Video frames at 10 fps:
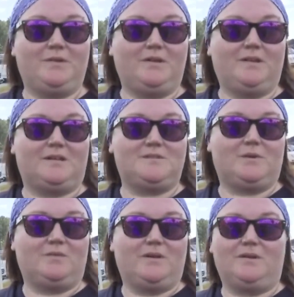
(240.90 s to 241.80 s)
That's
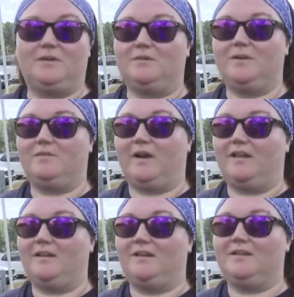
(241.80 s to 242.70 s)
what we do. We
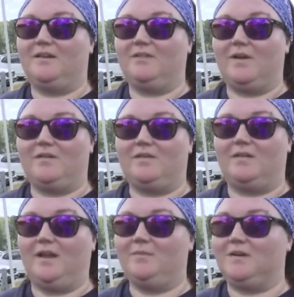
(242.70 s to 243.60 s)
rally around our
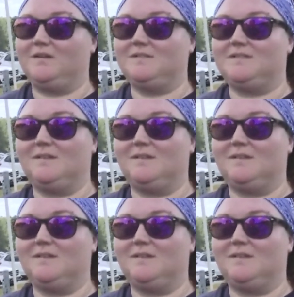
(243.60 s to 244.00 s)
neighbors.